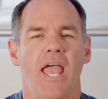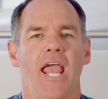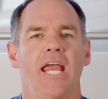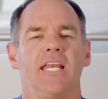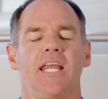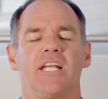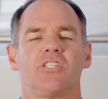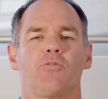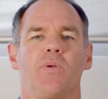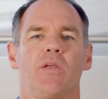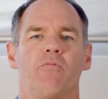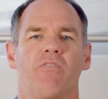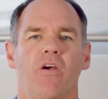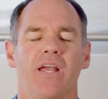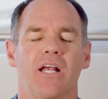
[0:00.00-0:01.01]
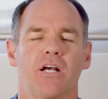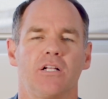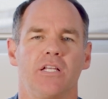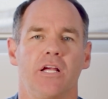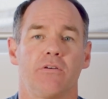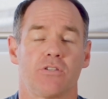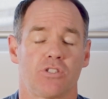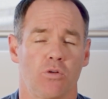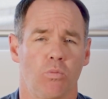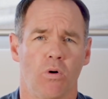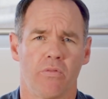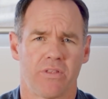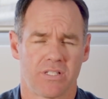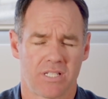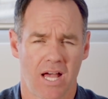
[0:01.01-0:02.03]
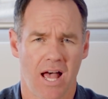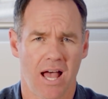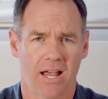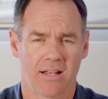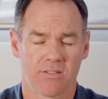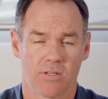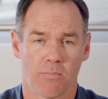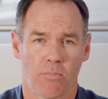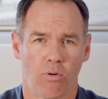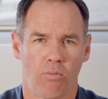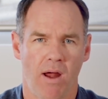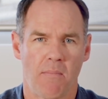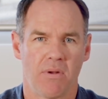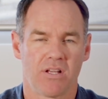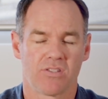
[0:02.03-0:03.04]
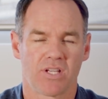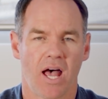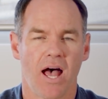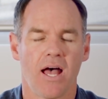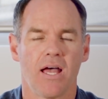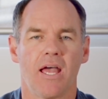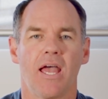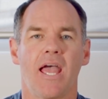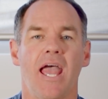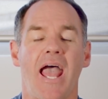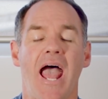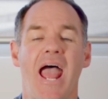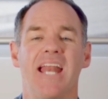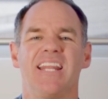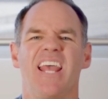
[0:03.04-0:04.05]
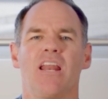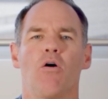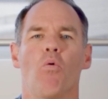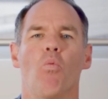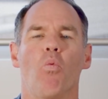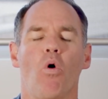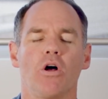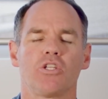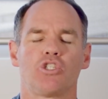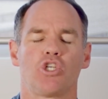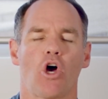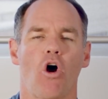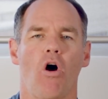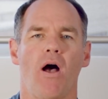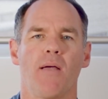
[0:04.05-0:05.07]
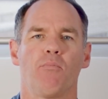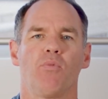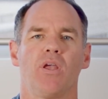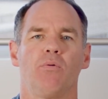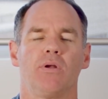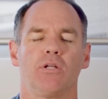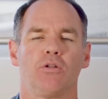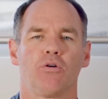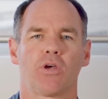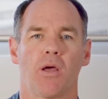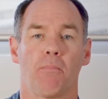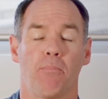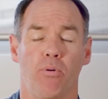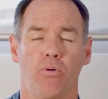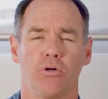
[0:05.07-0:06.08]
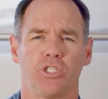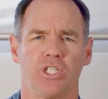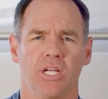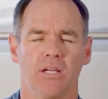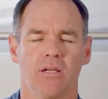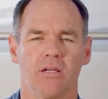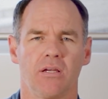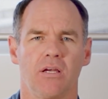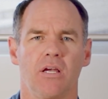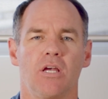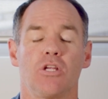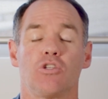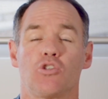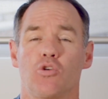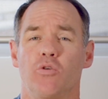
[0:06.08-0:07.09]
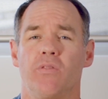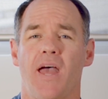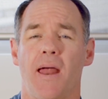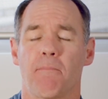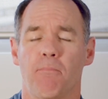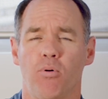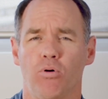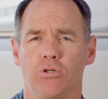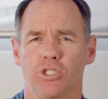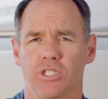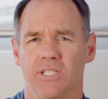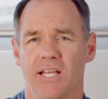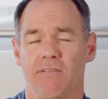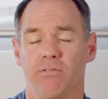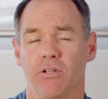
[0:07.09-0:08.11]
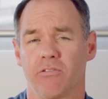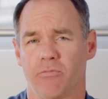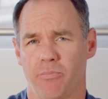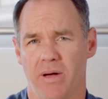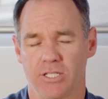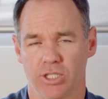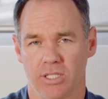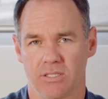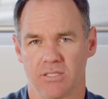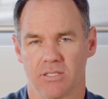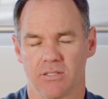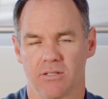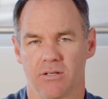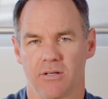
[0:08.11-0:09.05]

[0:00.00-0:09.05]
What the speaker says: It needs to be very clear as to what the targets and parameters are, and then at what time we would look at pushing to that push level of budget.